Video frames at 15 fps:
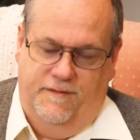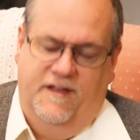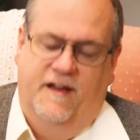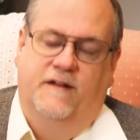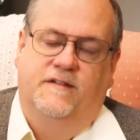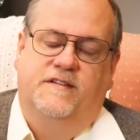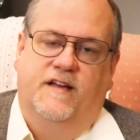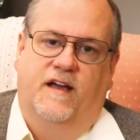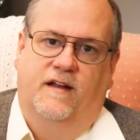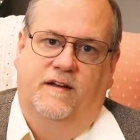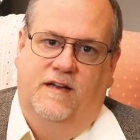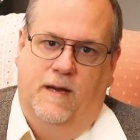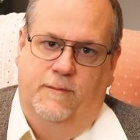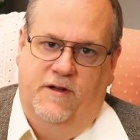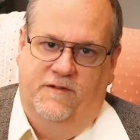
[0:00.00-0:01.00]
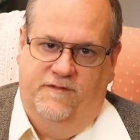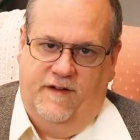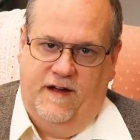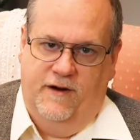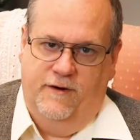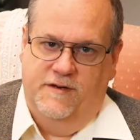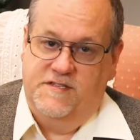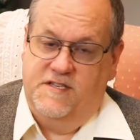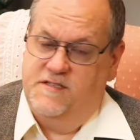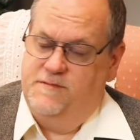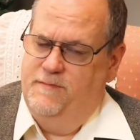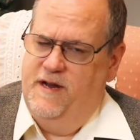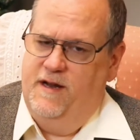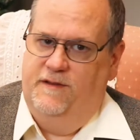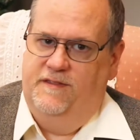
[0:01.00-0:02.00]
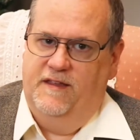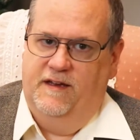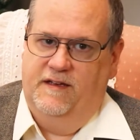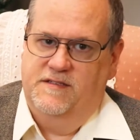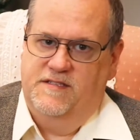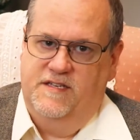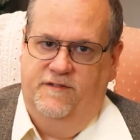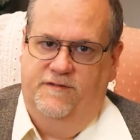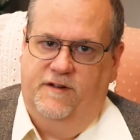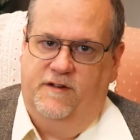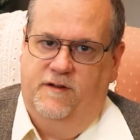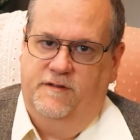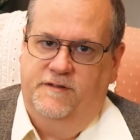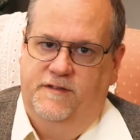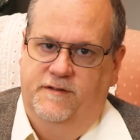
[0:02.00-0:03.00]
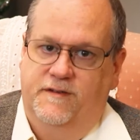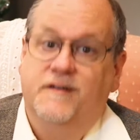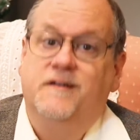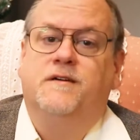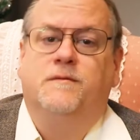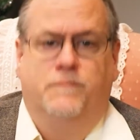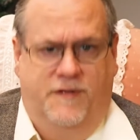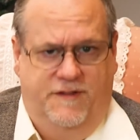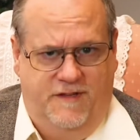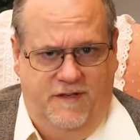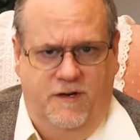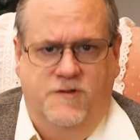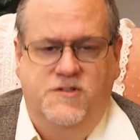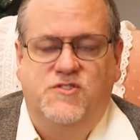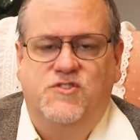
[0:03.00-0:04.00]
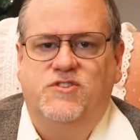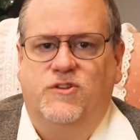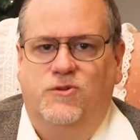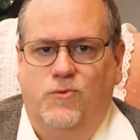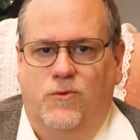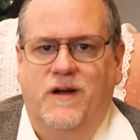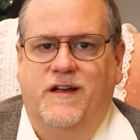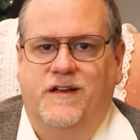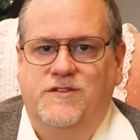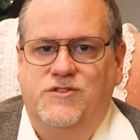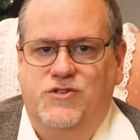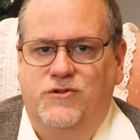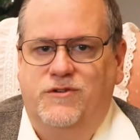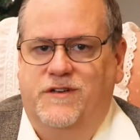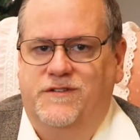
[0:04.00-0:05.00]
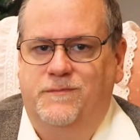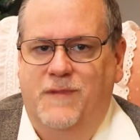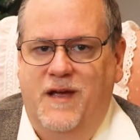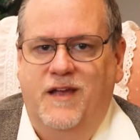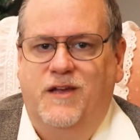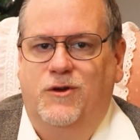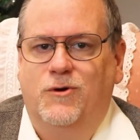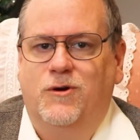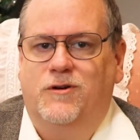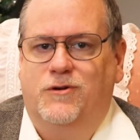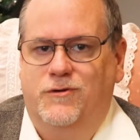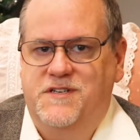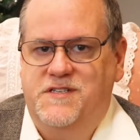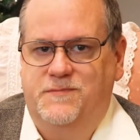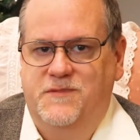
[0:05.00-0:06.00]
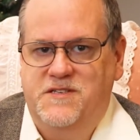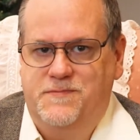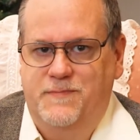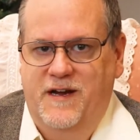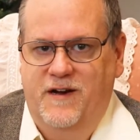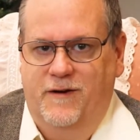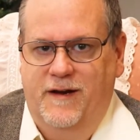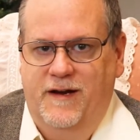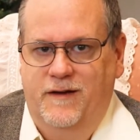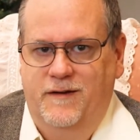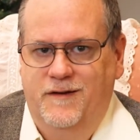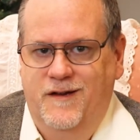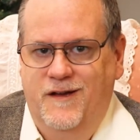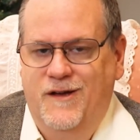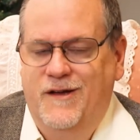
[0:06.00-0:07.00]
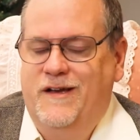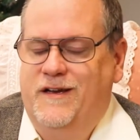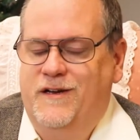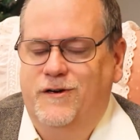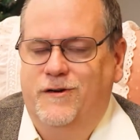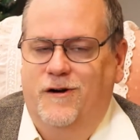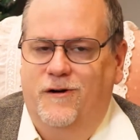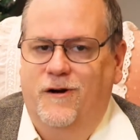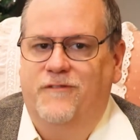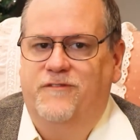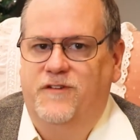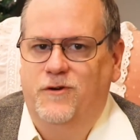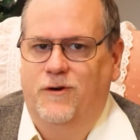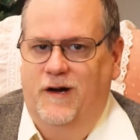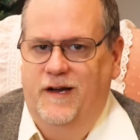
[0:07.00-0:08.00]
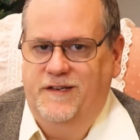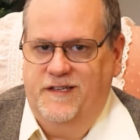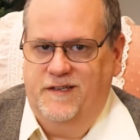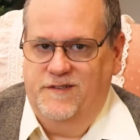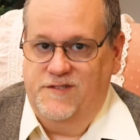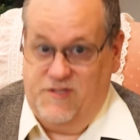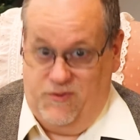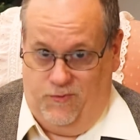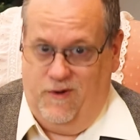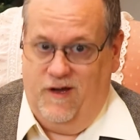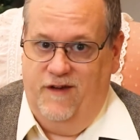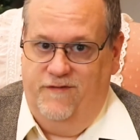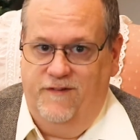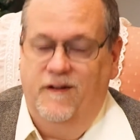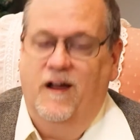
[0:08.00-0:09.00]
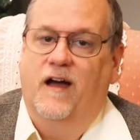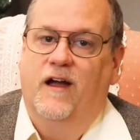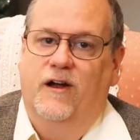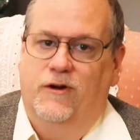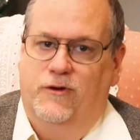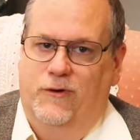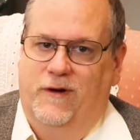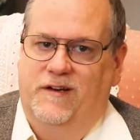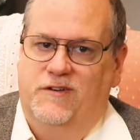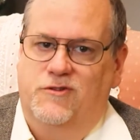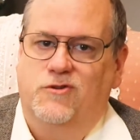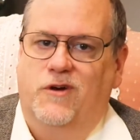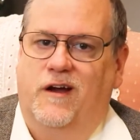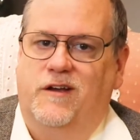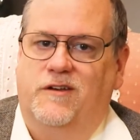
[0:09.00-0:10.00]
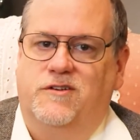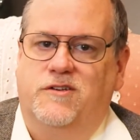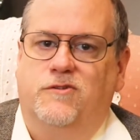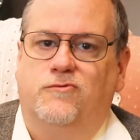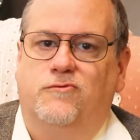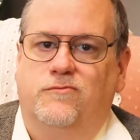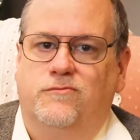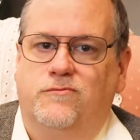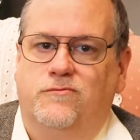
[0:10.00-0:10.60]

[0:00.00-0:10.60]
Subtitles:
That dadgummit virus has made things difficult. But there are still ways you can make your Christmas merry. Here are a few ideas the wife and I are going to try to do.